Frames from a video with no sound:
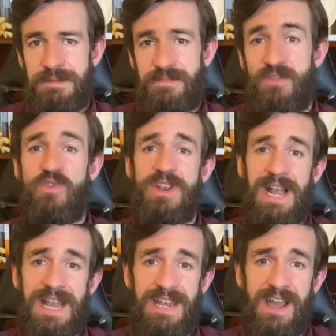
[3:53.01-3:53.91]

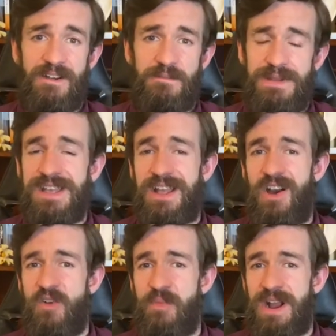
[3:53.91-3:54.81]
Ironically enough, being a
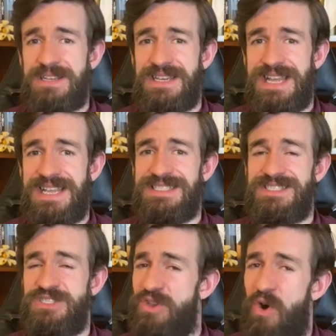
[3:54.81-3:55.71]
chiropractor is
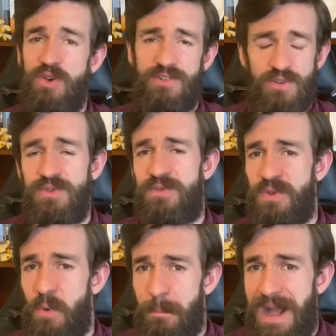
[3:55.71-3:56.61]
not good for
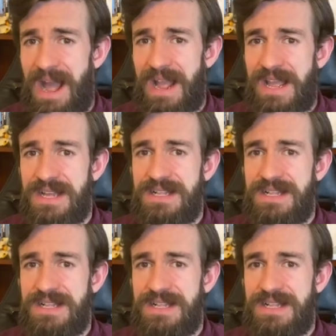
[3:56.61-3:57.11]
your back.